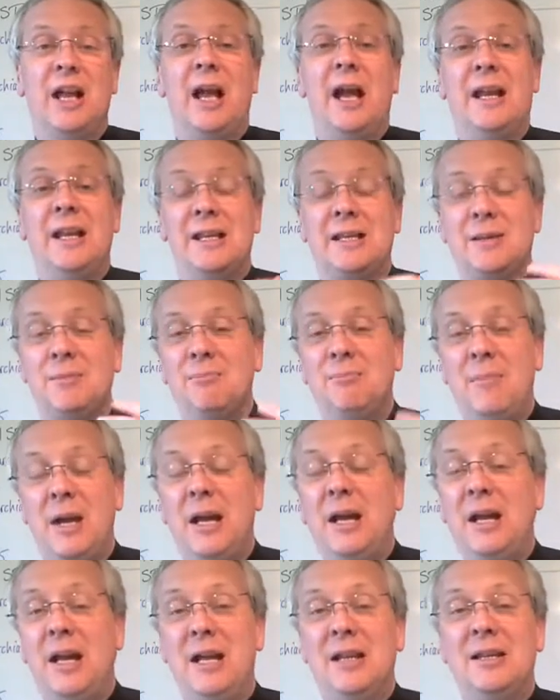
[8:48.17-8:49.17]
and it's
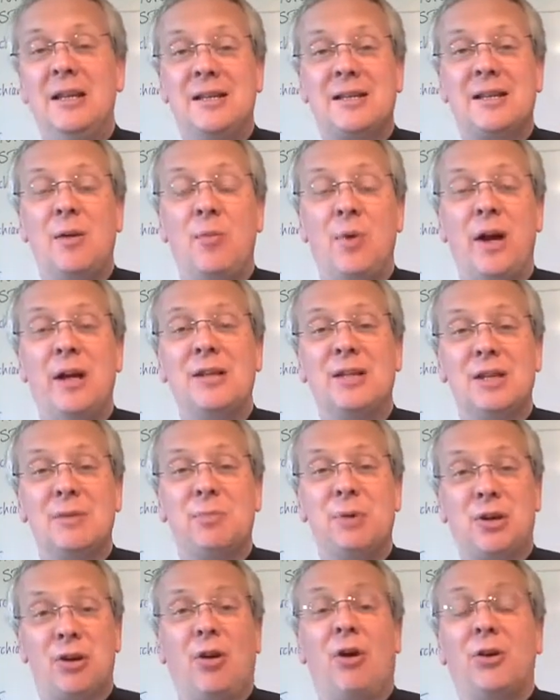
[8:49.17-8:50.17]
in some ways it's
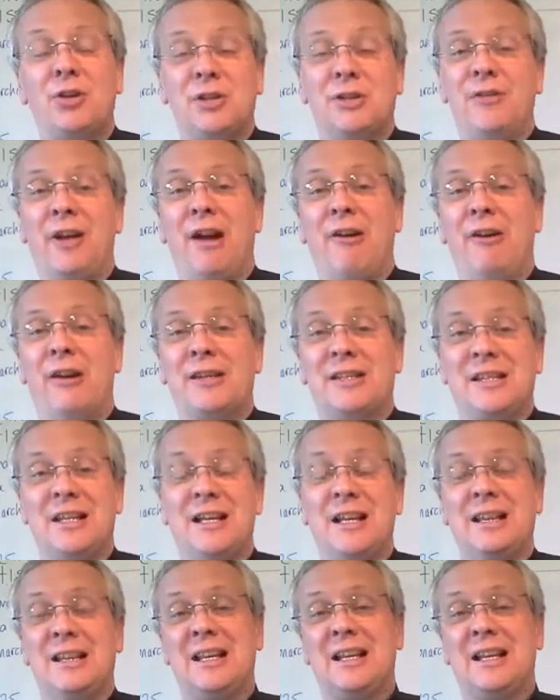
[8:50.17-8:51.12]
because of Arius